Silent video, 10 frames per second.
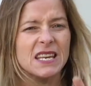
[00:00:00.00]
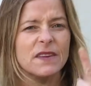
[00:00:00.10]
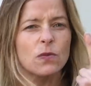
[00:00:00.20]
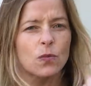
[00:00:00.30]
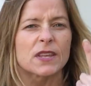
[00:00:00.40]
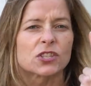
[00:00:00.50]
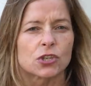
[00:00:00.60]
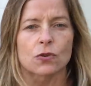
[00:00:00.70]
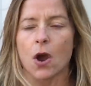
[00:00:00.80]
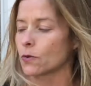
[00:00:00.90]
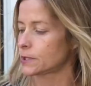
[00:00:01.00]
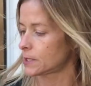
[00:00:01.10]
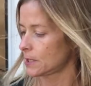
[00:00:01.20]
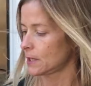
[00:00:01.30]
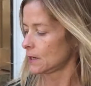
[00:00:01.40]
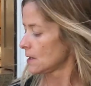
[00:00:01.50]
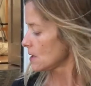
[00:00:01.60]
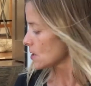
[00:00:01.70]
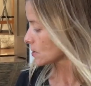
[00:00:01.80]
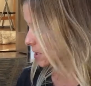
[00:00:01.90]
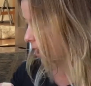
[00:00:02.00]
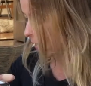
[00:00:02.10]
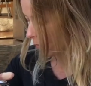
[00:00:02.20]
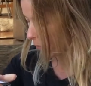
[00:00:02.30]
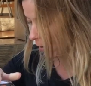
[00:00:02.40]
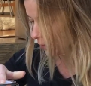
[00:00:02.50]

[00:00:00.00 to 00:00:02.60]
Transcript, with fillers: even with two coats. So what